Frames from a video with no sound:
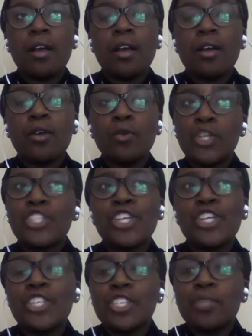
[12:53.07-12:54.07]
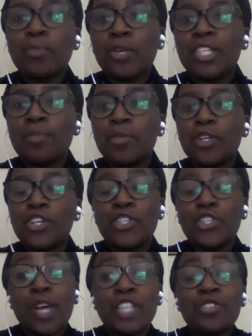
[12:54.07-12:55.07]
research is important because
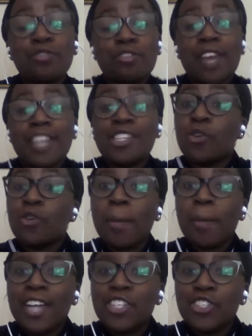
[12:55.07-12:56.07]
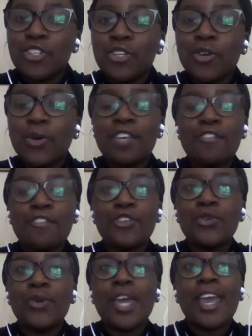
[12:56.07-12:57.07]
you want to find your match. If
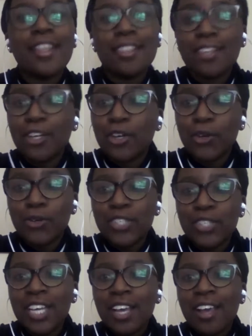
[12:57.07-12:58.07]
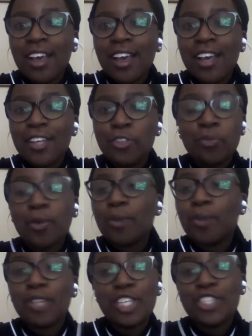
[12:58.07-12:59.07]
you hate the code, you
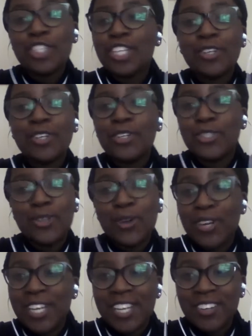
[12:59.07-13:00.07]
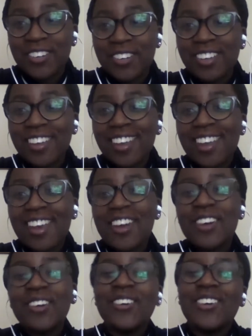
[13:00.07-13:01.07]
probably shouldn't go to Cornell.
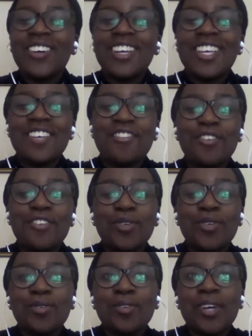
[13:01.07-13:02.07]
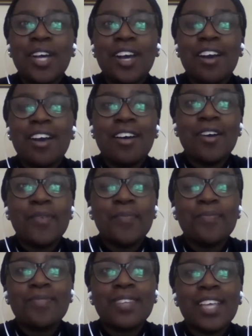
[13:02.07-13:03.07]
Or if you
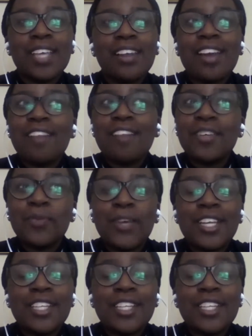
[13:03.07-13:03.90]
love it when it